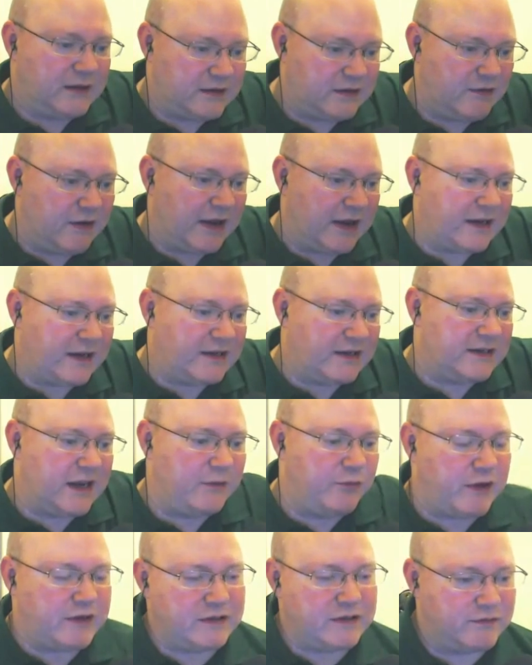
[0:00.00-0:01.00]
direct
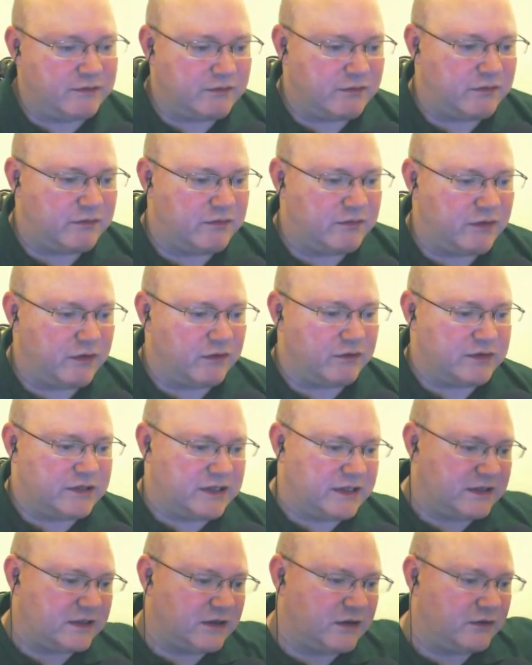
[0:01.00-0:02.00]
telepresence through
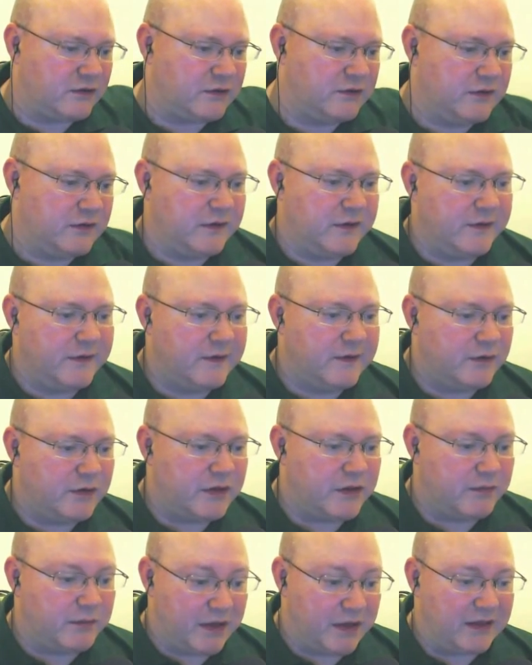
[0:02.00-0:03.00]
Cisco
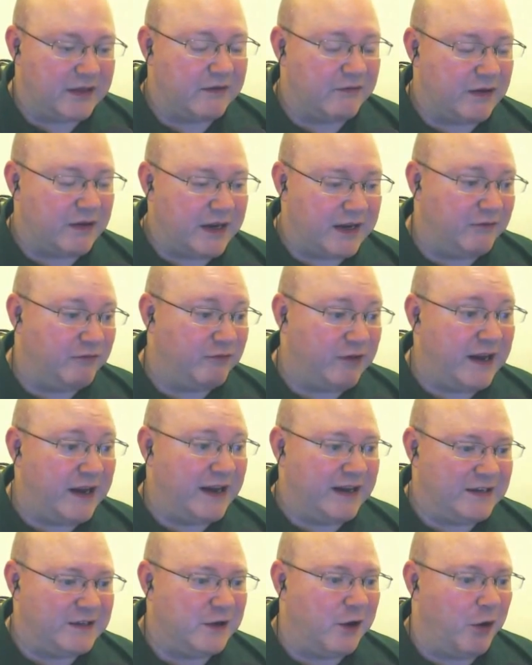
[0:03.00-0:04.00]
with them, and they're really,
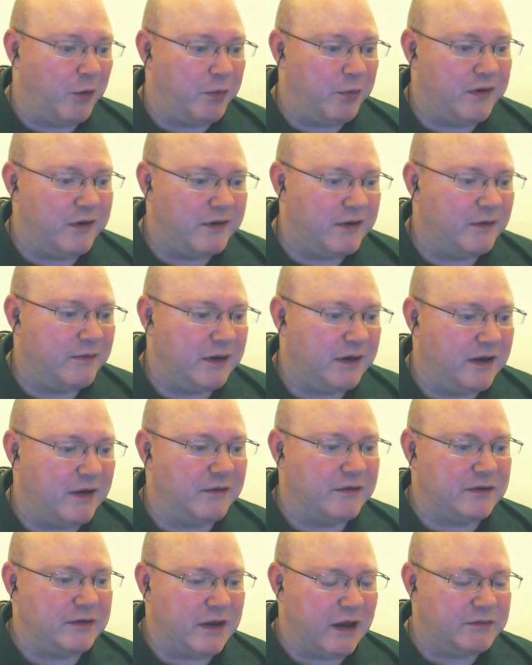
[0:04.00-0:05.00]
really top. I mean,
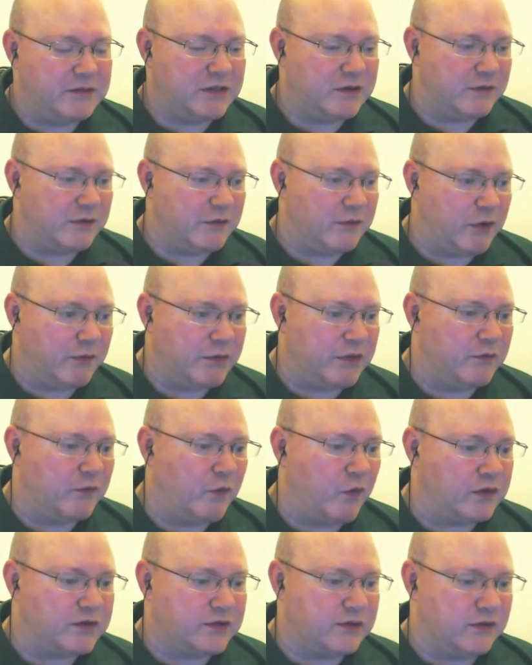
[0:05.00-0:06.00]
I was doing one with
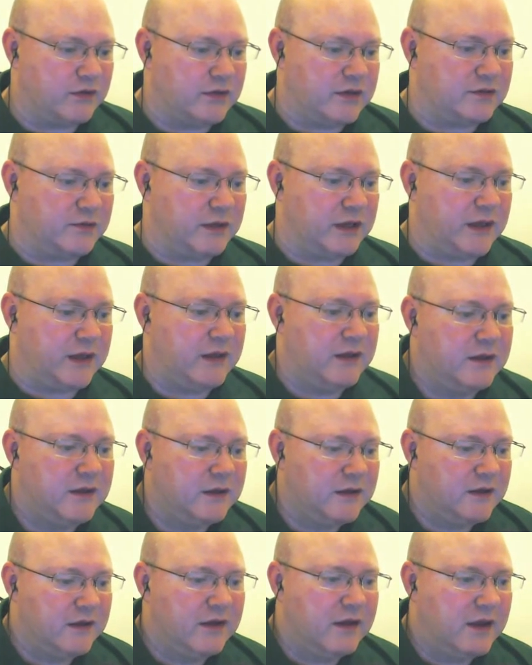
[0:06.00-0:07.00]
Warsaw this week,
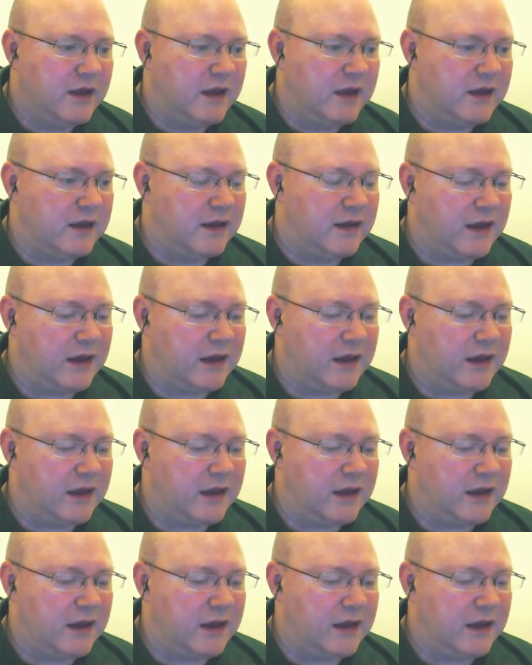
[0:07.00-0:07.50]
and